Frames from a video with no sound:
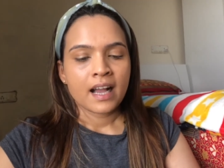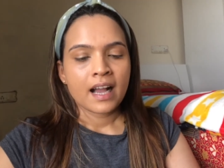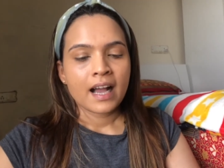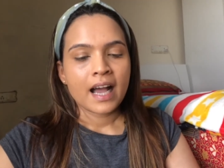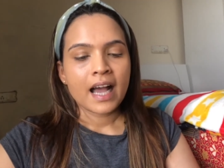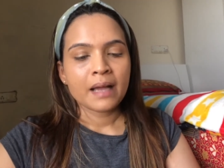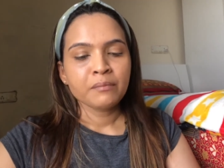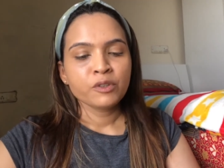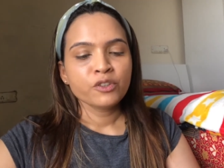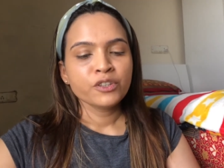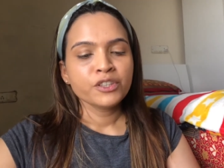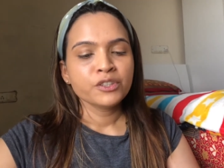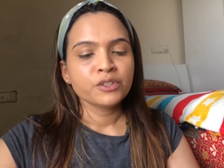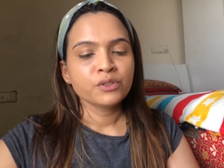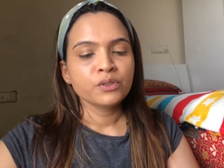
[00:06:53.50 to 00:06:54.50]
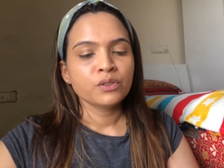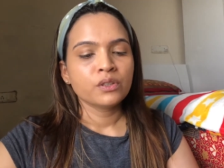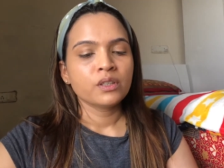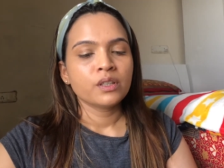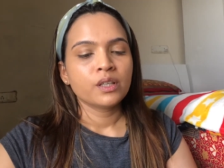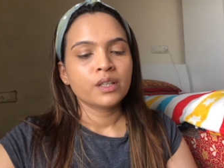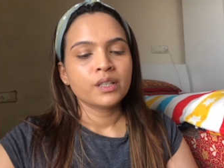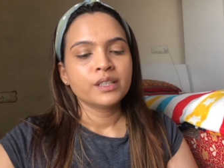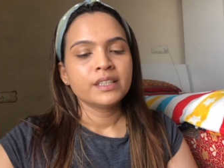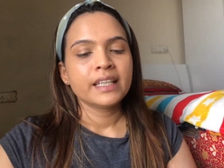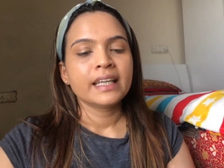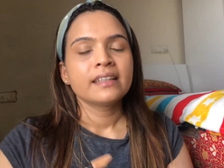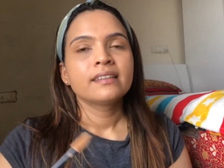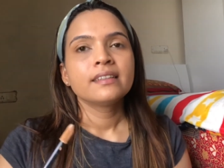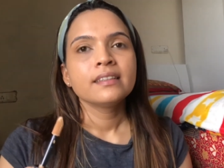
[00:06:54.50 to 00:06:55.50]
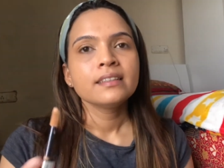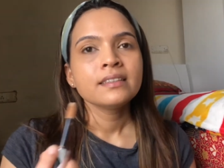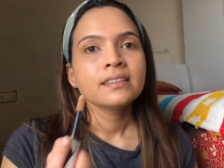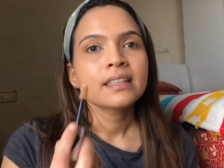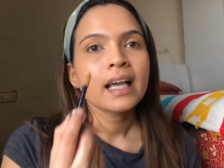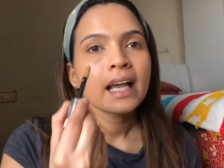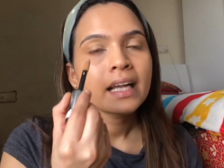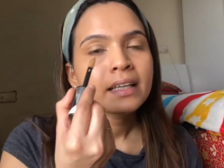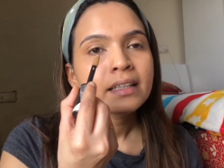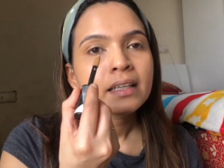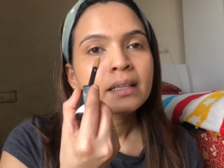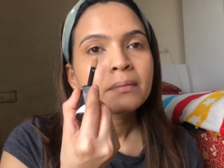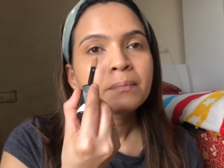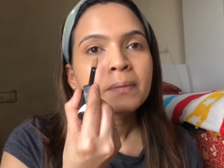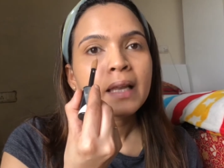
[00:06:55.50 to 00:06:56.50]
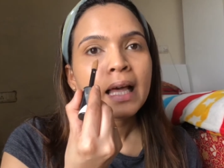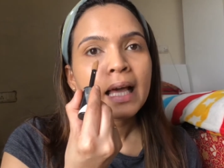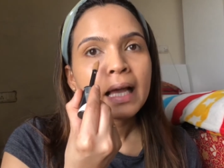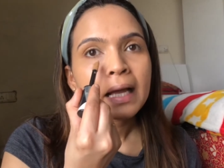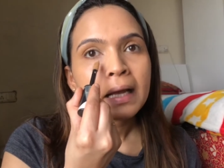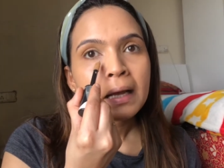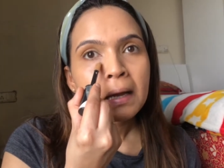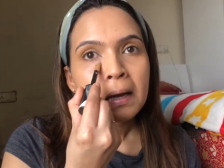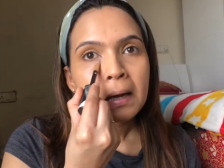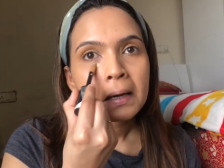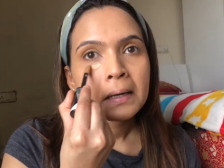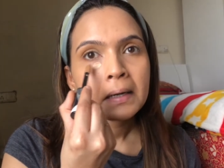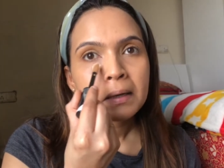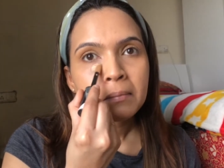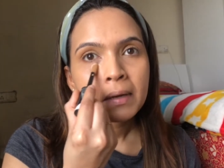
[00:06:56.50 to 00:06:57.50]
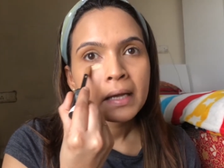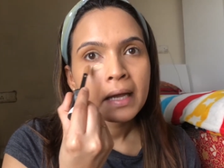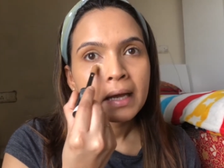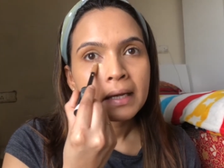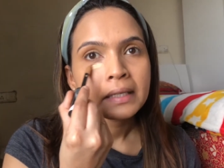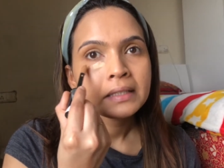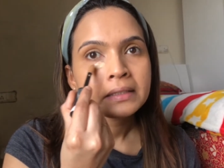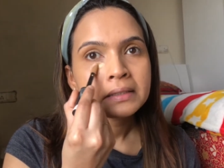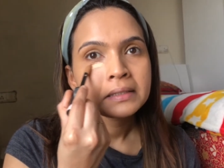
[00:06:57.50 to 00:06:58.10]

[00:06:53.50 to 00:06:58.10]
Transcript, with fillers: I'm going to uh, take this and apply under my eyes.